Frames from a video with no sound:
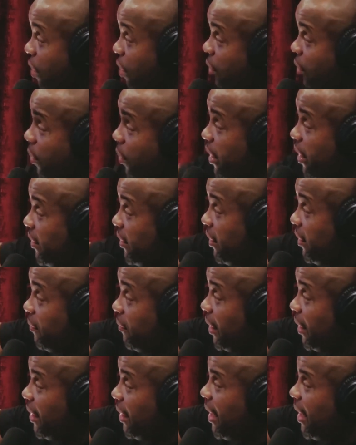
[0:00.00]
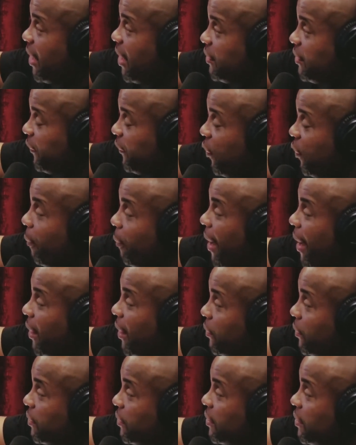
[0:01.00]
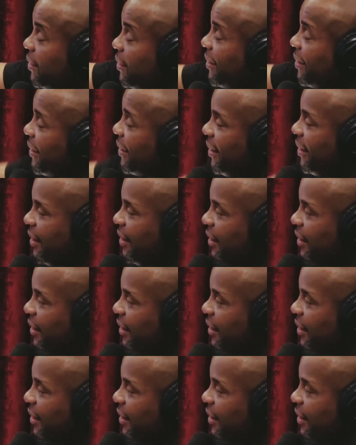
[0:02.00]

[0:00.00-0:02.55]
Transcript: right where he had to hit him. Look at the guy just fall backwards. He